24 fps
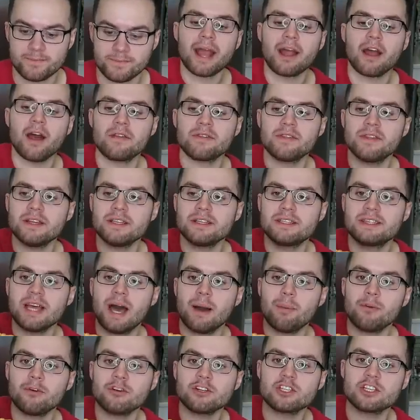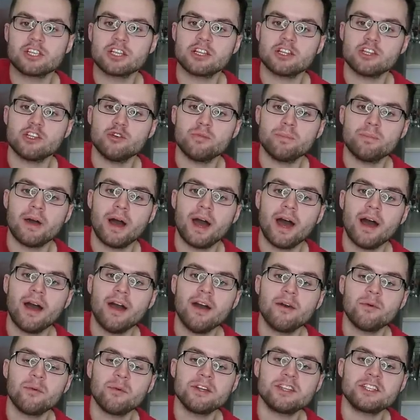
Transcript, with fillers: I got the double chalupa,